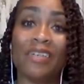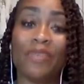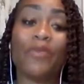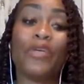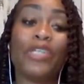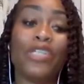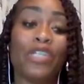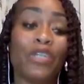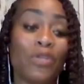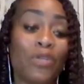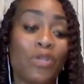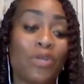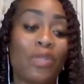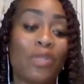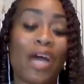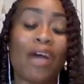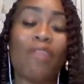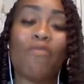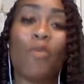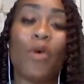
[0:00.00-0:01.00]
When you
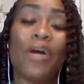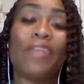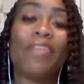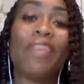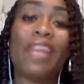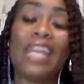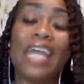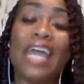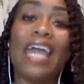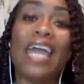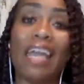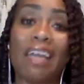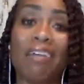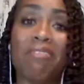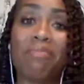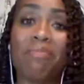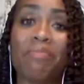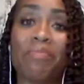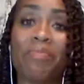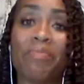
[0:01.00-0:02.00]
do that one
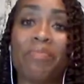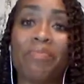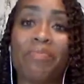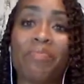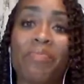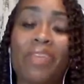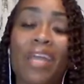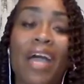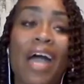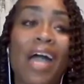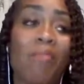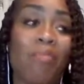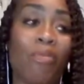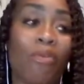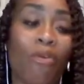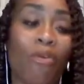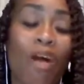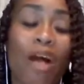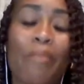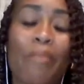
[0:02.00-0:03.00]
thing, I
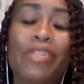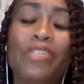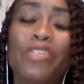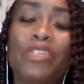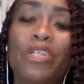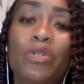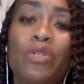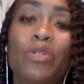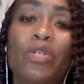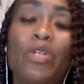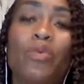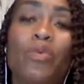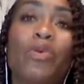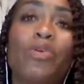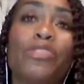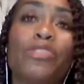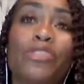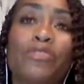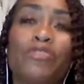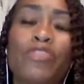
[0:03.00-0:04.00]
promise you, you
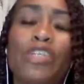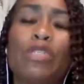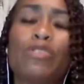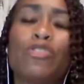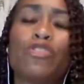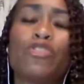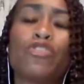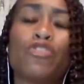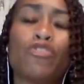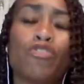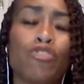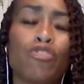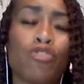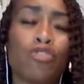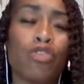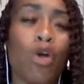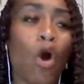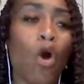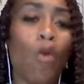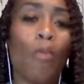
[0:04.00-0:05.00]
will feel
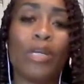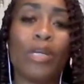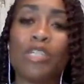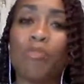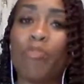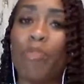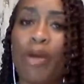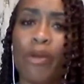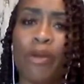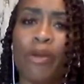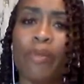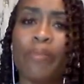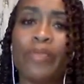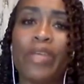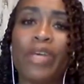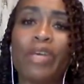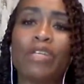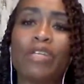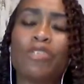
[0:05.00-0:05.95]
so much better,